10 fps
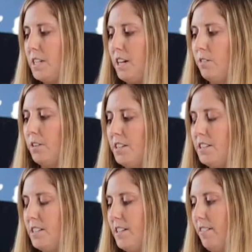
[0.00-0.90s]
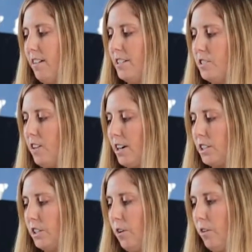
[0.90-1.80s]
They're not necessarily
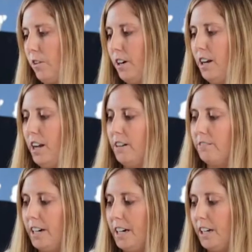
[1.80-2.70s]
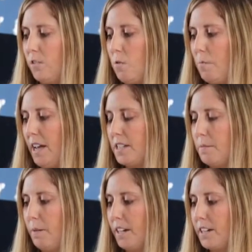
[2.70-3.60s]
structured on reading or maths
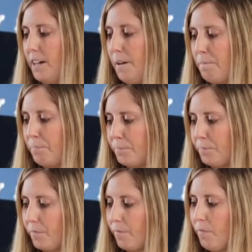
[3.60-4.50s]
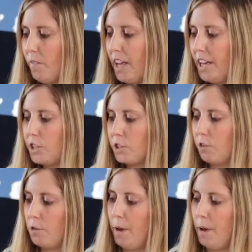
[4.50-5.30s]
ability. Each group